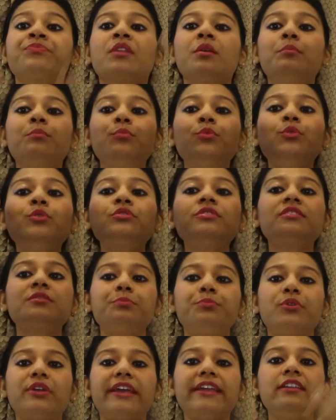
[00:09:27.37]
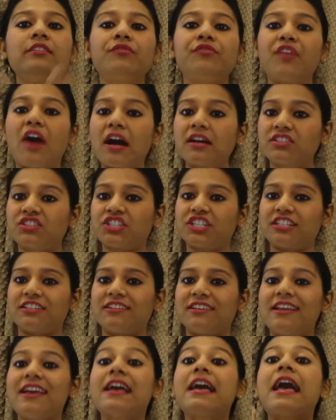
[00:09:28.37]
boost brain function,
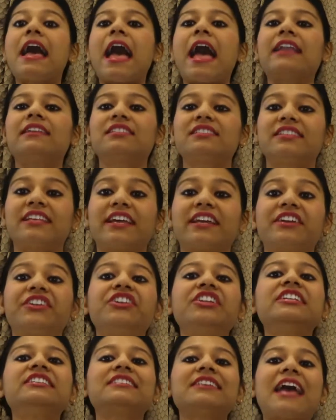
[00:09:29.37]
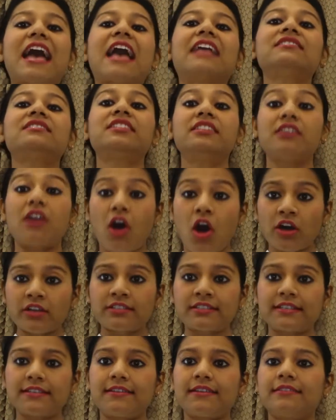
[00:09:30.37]
and secrete
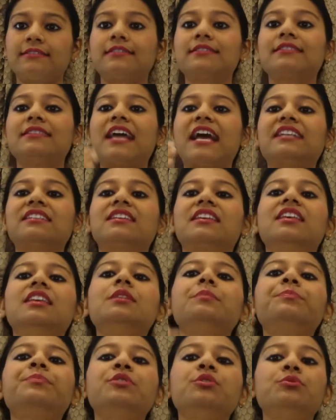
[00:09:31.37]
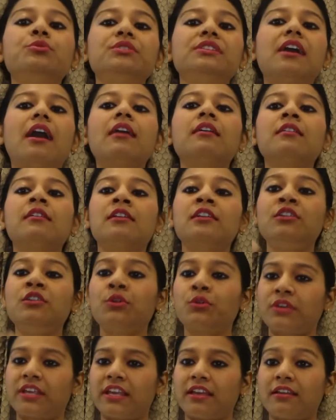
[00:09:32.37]
antioxidants that keep you younger
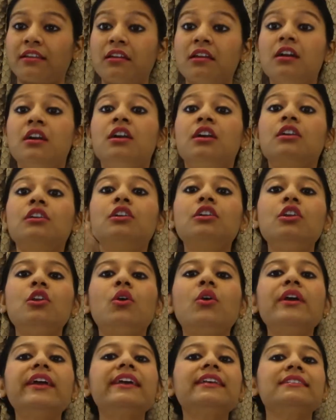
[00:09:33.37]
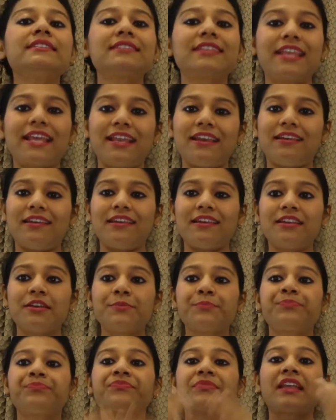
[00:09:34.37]
looking, glowing skin,
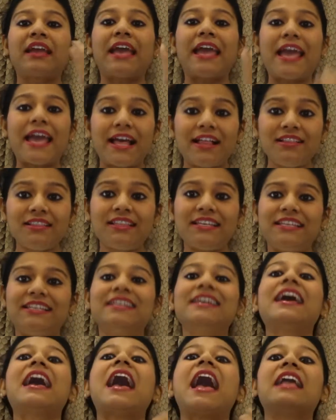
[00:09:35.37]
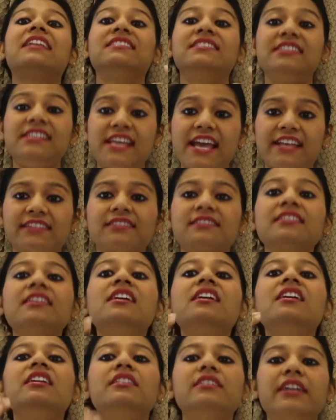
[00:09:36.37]
healthy, and yes,
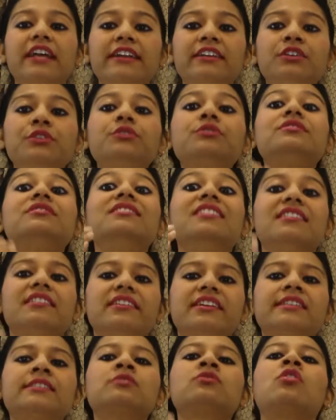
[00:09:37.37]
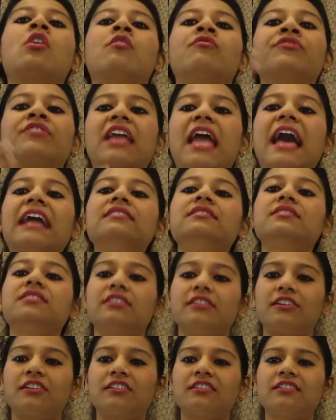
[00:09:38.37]
reduce the risk of cancer.